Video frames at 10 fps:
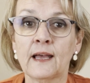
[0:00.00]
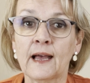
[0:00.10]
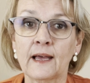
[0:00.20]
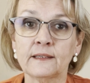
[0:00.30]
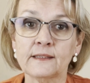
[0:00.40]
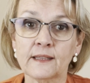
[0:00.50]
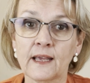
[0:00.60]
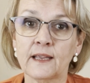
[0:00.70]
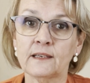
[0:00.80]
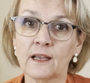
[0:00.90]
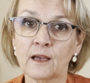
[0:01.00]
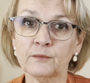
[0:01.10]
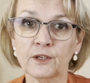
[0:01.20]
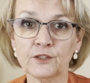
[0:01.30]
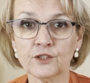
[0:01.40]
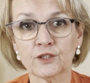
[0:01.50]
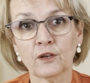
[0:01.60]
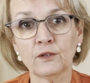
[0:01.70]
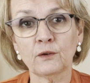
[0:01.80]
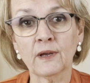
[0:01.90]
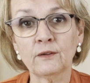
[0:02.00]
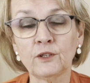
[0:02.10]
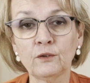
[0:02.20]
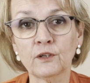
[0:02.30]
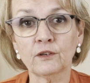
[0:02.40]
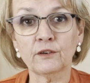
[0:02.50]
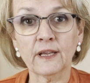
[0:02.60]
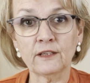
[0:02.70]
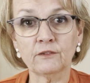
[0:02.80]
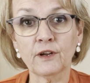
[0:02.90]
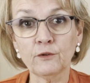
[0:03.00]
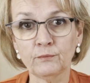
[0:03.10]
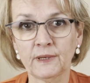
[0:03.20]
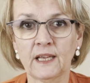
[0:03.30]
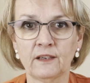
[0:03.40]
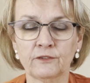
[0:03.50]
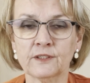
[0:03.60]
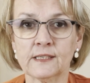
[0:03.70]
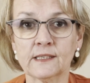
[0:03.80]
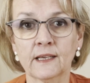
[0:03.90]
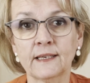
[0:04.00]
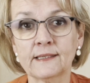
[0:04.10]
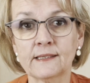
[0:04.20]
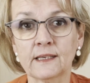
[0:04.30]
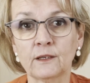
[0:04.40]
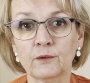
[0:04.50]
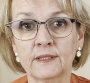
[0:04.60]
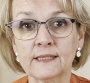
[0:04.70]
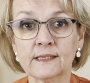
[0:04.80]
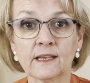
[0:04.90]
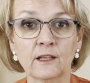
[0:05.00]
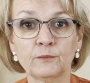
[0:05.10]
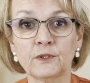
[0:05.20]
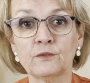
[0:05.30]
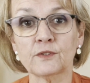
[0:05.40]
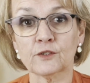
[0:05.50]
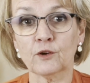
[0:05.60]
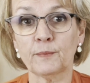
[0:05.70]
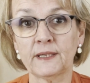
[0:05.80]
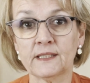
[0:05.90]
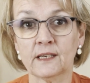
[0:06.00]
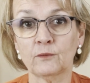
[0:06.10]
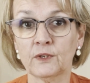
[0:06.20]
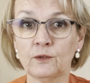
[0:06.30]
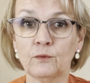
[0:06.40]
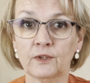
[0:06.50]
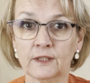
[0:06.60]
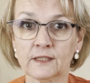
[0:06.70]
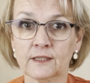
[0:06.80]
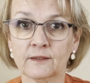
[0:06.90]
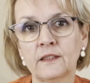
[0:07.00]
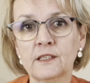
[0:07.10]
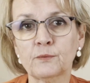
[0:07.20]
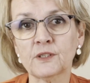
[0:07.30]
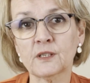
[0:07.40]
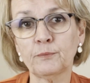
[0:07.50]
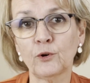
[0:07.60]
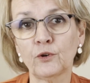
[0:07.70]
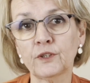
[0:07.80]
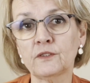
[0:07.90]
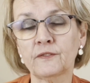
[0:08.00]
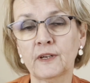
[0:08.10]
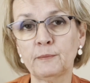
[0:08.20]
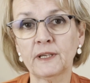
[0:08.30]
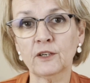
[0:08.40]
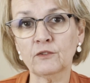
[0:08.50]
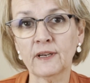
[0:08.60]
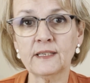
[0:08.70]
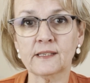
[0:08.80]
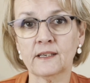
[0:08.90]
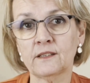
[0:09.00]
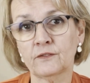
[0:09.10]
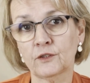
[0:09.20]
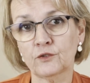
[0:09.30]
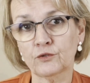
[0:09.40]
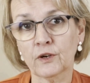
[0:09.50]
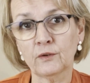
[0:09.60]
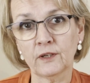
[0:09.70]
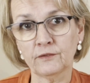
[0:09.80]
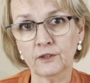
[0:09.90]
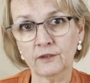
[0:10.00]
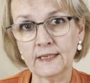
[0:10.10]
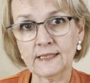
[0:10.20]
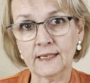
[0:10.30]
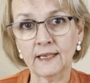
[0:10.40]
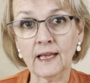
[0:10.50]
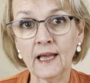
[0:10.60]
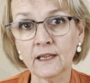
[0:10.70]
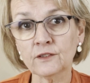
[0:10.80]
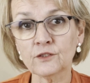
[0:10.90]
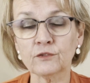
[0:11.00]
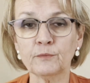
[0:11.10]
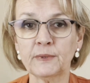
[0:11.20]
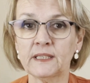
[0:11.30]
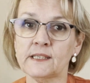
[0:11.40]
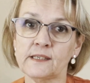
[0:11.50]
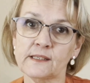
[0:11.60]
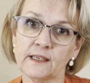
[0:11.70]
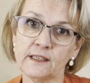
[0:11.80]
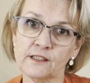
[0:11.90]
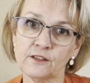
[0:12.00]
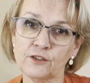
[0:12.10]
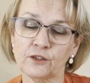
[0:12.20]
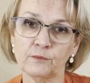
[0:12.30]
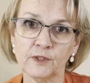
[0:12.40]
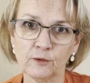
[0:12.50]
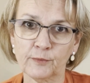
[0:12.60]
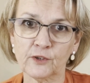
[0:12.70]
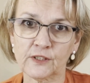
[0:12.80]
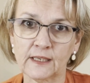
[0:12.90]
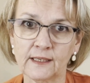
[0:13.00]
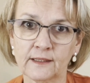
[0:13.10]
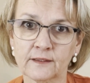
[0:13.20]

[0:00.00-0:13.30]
and then I'm going to show you how you can create your own behavioural satiety sequence to help you stop eating when you want. This will support you developing a greater sense of control over your eating and your ability to eat in tune with your body.